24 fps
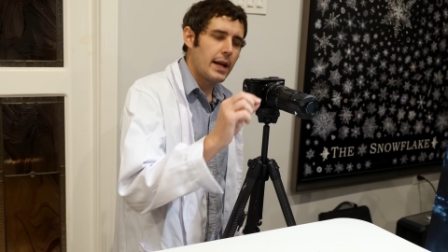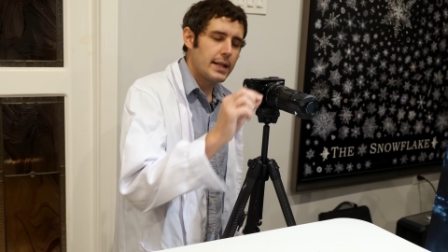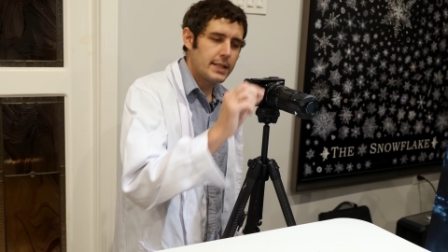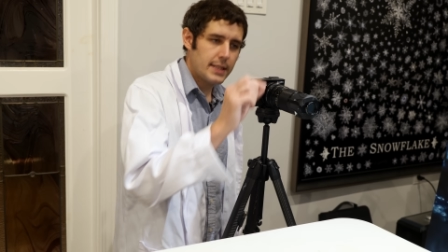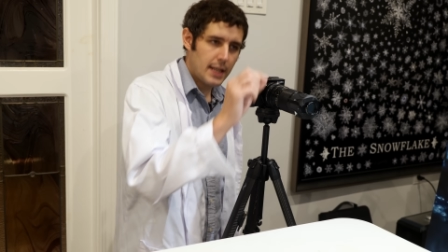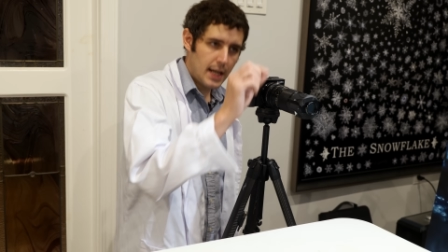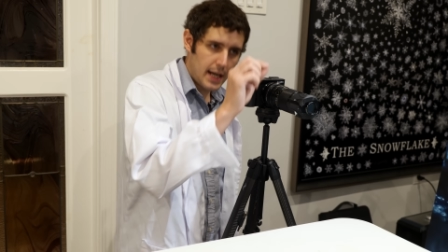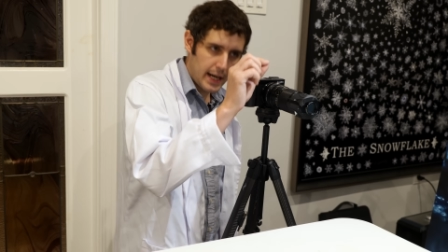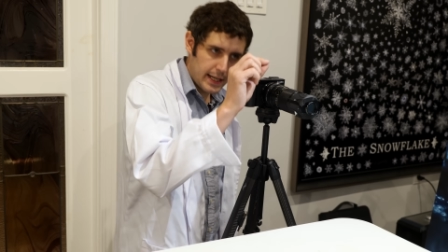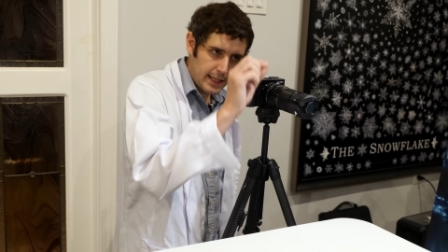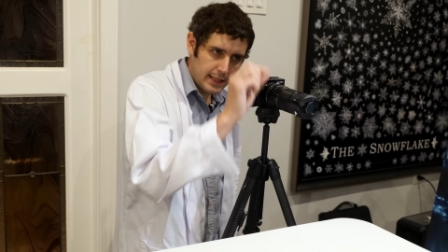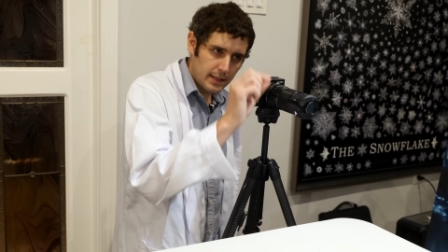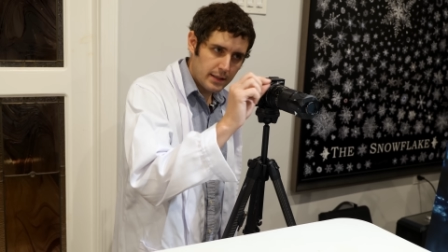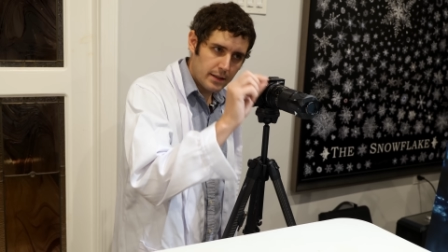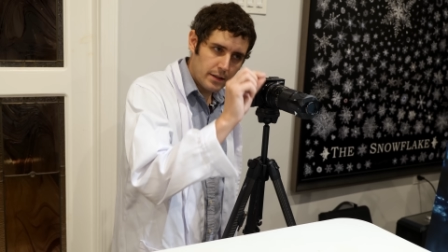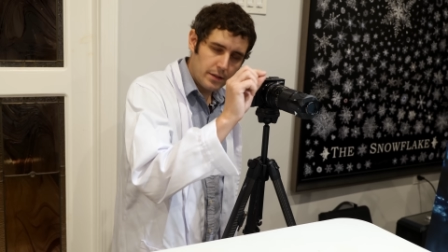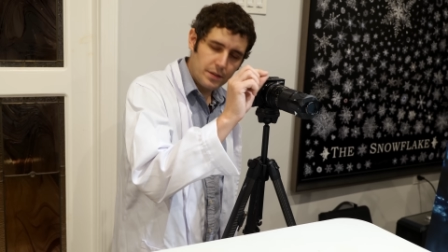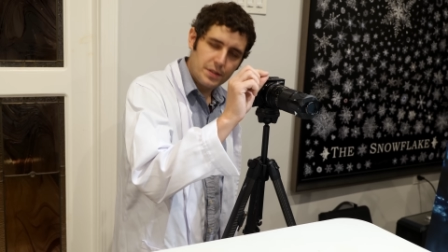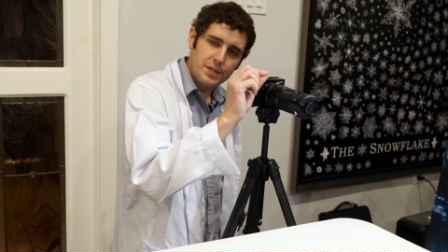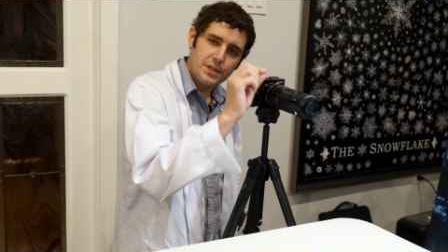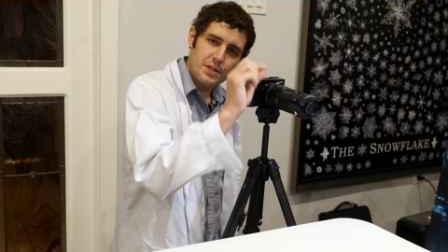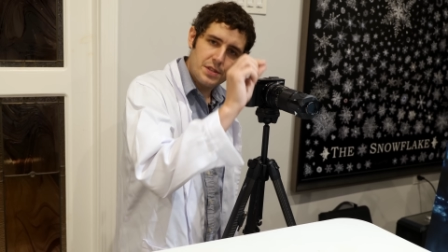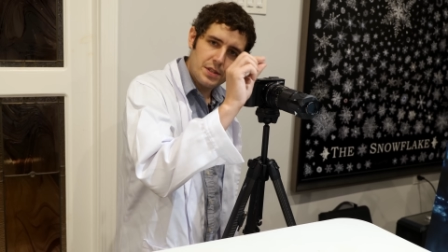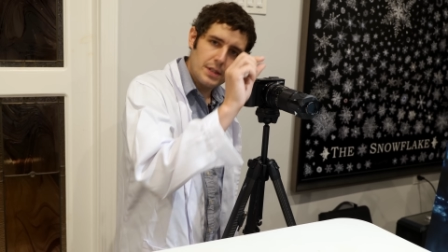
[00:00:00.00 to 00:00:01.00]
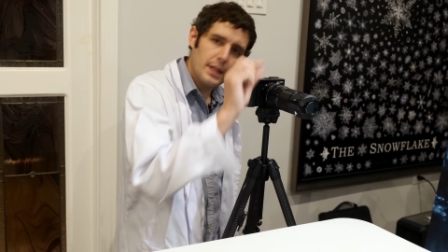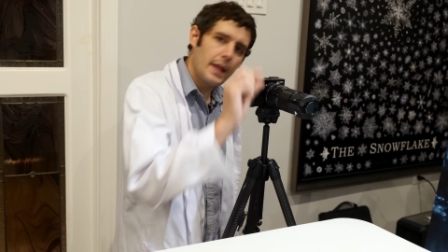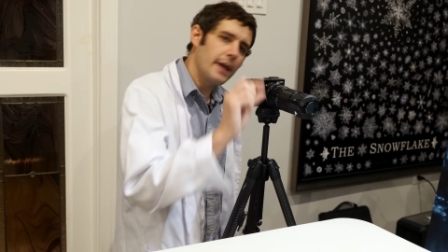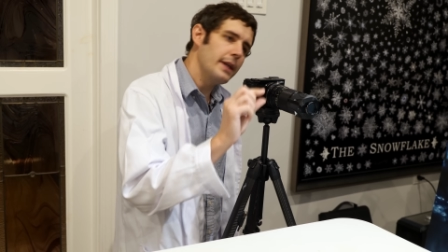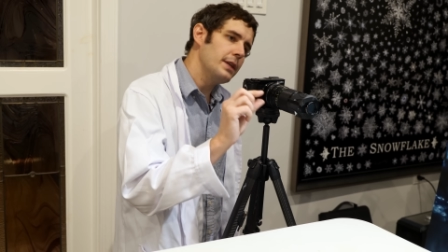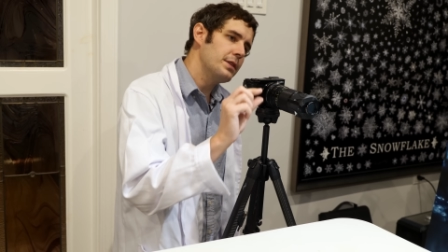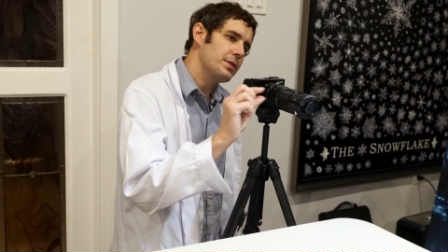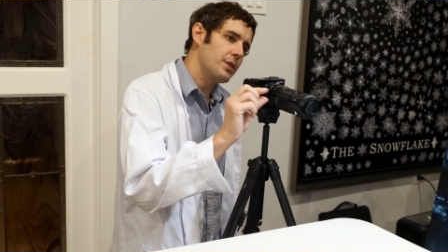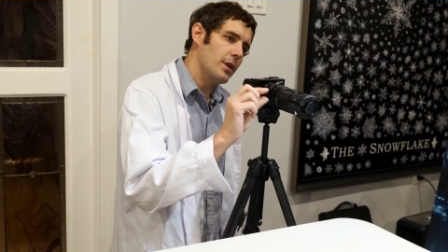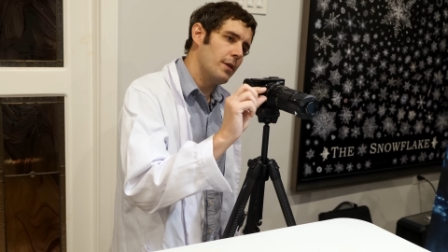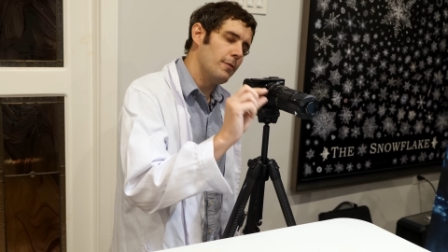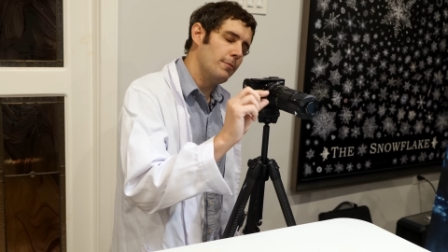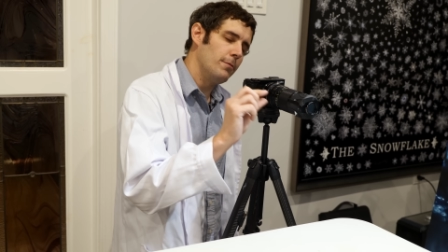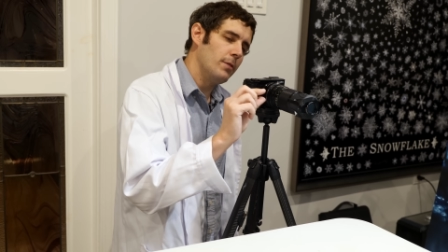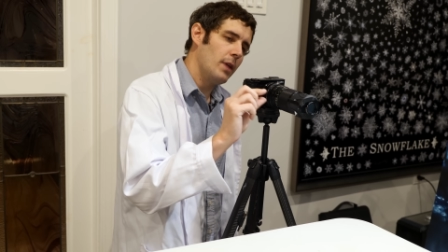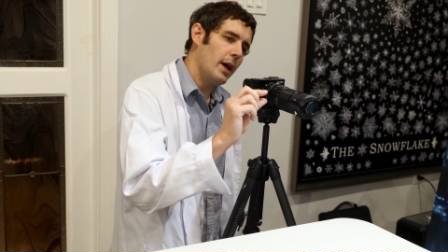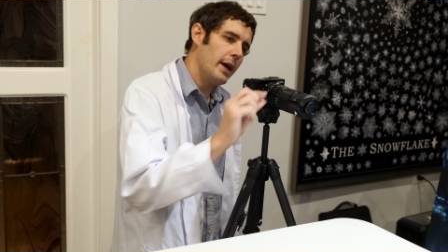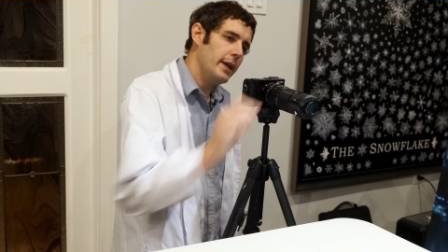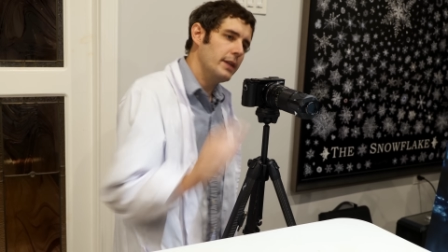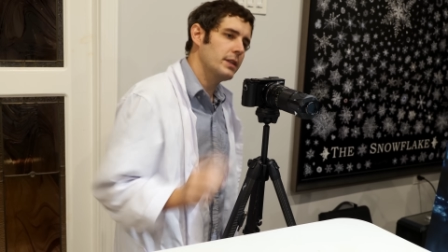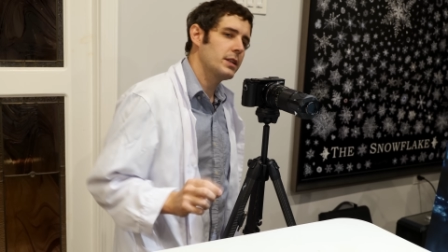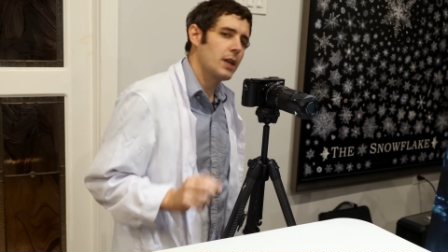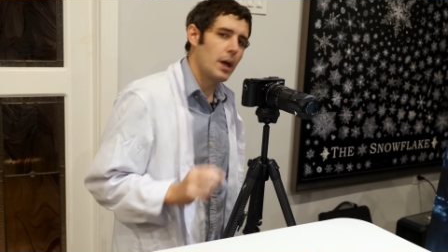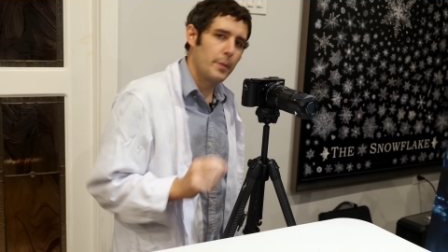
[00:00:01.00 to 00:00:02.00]
that tiny little slice of
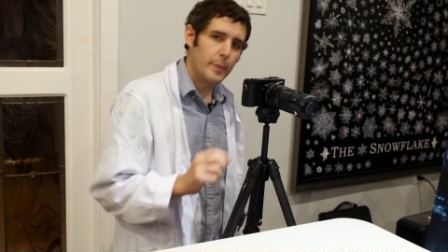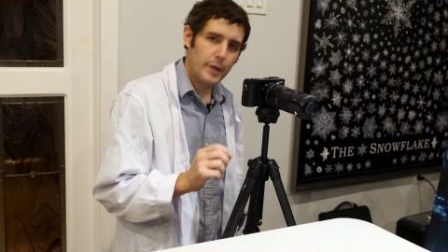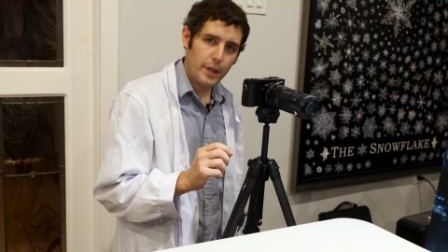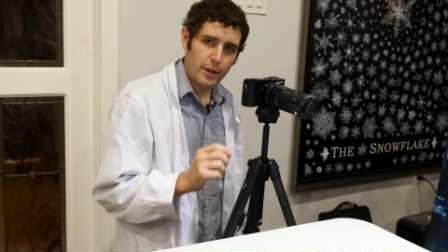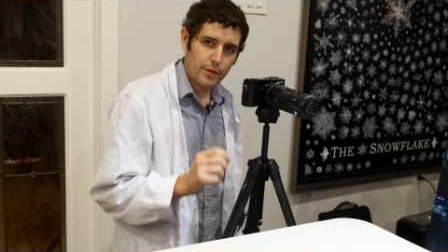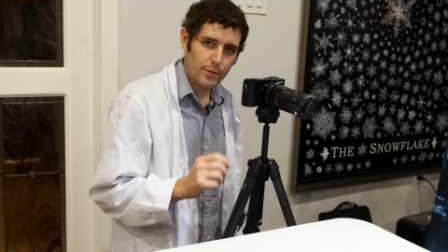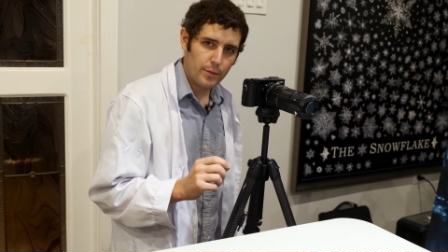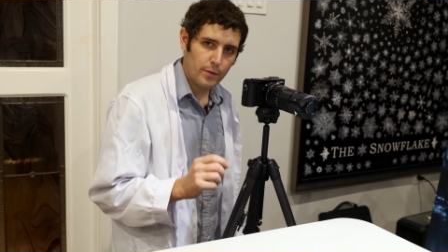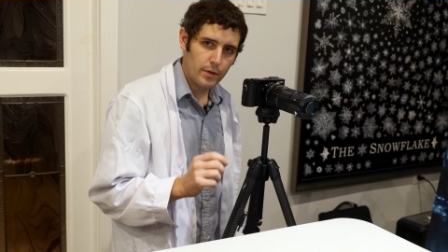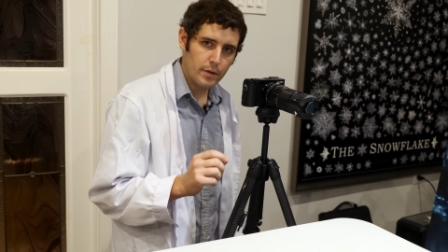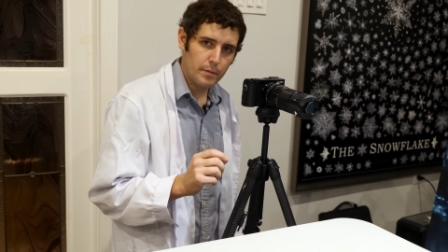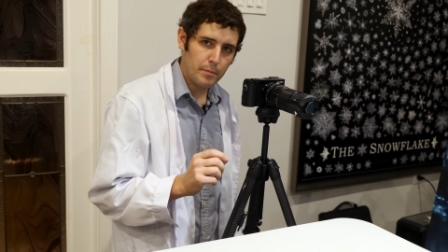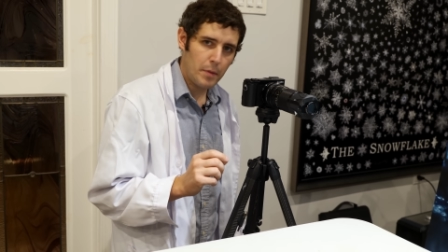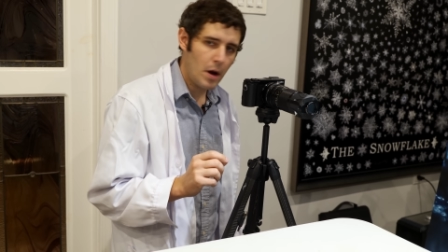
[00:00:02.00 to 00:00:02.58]
light coming through the